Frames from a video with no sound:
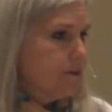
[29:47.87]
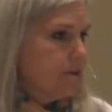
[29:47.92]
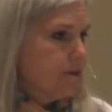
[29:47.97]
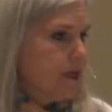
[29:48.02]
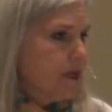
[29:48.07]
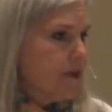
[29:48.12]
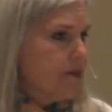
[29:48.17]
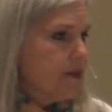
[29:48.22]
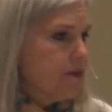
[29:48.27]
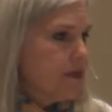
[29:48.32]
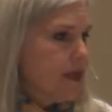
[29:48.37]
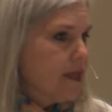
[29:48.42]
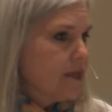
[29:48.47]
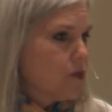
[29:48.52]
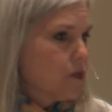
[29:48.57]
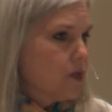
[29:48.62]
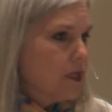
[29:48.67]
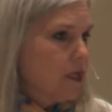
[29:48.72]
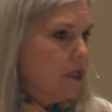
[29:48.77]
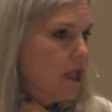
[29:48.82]
And I think
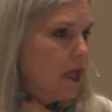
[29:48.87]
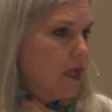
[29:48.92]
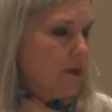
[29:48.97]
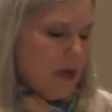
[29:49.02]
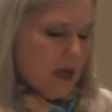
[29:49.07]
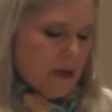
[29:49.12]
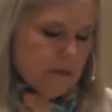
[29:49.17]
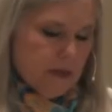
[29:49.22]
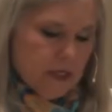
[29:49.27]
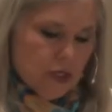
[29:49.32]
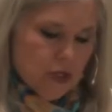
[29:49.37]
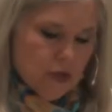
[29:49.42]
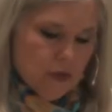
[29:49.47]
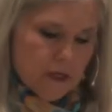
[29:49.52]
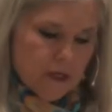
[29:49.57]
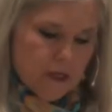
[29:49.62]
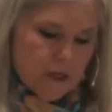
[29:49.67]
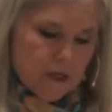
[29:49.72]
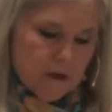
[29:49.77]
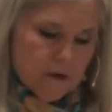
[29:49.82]
that's what Eli might be
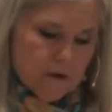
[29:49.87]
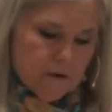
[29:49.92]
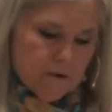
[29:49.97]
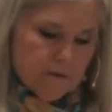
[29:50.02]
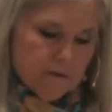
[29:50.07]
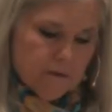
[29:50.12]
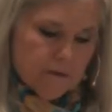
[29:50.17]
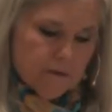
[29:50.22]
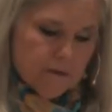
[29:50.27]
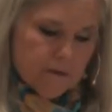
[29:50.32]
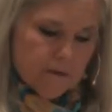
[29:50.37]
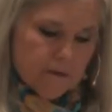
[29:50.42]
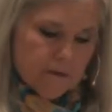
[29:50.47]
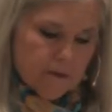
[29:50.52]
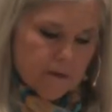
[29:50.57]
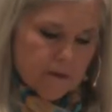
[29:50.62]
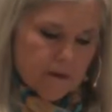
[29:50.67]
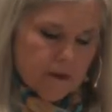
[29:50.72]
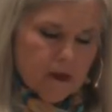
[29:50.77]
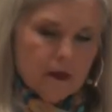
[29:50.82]
doing here.
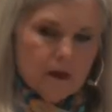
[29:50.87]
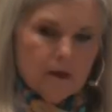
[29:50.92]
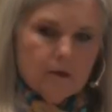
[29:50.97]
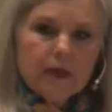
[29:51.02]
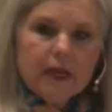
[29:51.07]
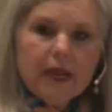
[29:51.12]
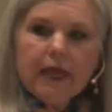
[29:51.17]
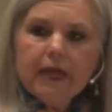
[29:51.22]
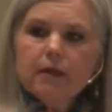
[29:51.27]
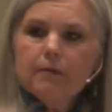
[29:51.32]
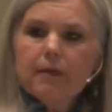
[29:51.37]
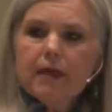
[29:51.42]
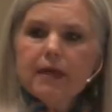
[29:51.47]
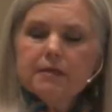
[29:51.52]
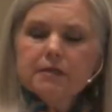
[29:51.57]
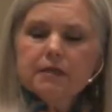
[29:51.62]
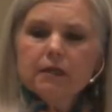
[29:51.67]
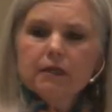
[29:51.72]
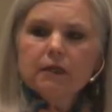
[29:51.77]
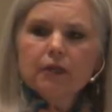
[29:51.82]
But Hannah
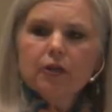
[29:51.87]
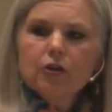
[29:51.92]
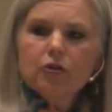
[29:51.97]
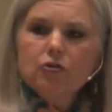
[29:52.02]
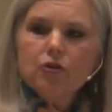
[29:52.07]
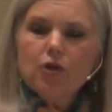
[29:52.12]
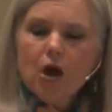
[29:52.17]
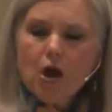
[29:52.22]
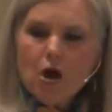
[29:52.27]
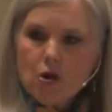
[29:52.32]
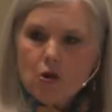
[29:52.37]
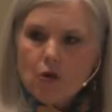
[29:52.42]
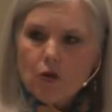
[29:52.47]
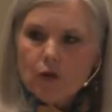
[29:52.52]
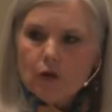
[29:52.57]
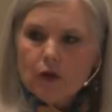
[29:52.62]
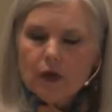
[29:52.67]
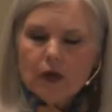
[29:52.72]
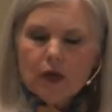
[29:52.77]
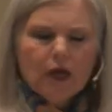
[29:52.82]
makes it clear, no,
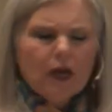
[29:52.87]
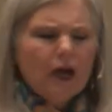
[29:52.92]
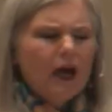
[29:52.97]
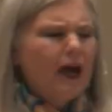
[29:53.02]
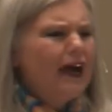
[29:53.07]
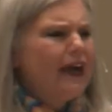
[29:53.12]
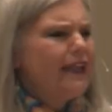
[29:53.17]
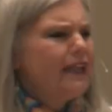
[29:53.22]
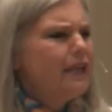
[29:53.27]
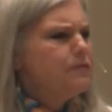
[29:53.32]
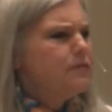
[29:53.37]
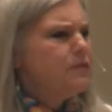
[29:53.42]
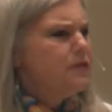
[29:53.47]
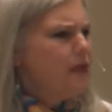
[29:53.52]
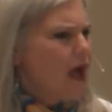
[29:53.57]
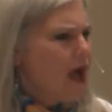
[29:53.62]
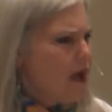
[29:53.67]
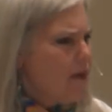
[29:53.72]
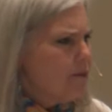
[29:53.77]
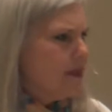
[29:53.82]
I am
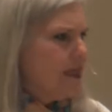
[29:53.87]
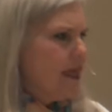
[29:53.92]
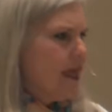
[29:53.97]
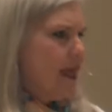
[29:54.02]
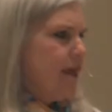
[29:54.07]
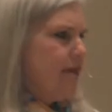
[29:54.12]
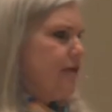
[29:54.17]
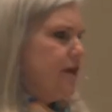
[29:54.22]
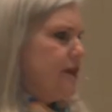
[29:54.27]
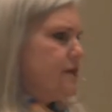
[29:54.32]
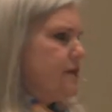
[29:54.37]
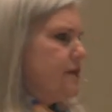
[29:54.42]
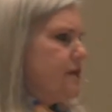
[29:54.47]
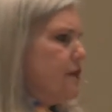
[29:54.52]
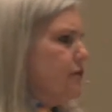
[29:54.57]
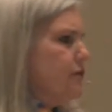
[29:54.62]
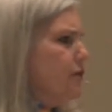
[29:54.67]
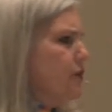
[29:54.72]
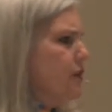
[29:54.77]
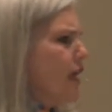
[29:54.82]
not behaving
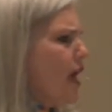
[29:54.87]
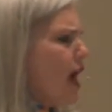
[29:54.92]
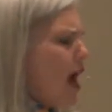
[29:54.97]
sinfully.